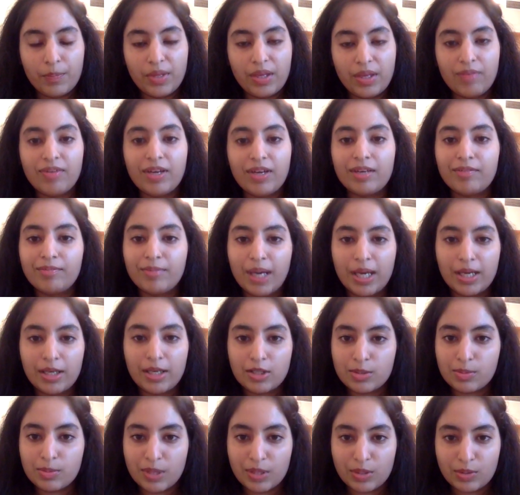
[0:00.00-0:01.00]
event
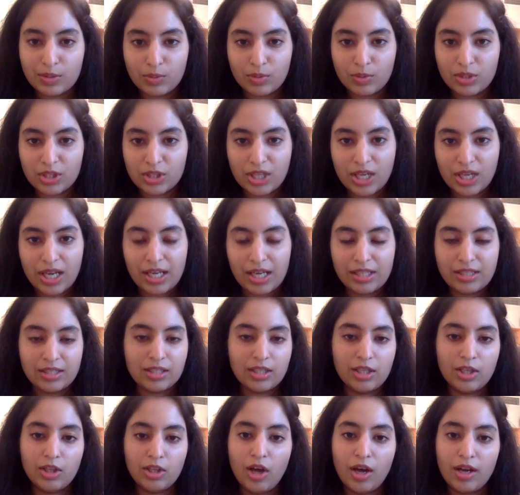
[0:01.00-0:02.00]
management, which I
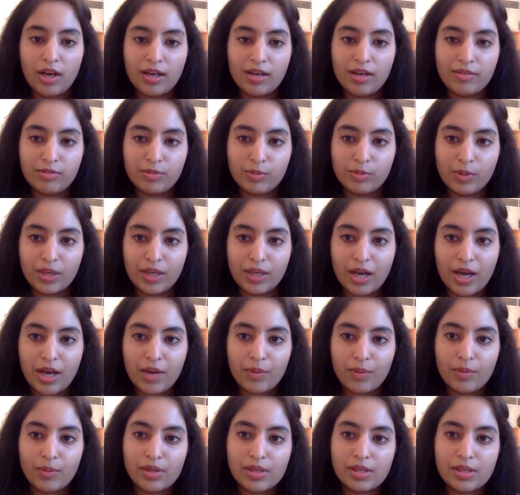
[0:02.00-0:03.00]
did a lot of when
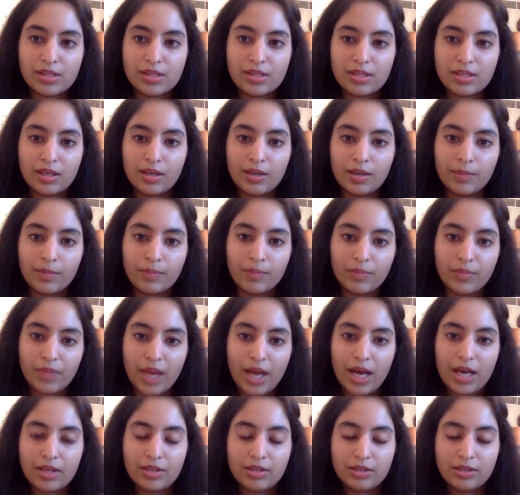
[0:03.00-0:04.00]
I was
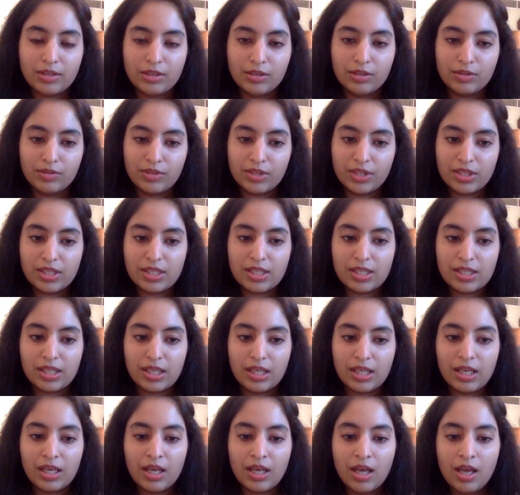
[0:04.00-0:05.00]
at
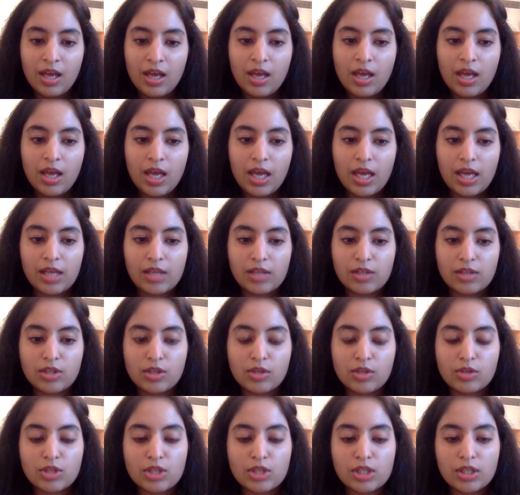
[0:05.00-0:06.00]
university. And
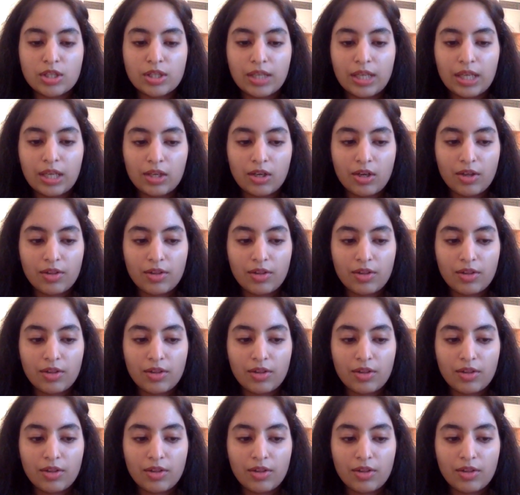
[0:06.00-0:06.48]
so just looking at all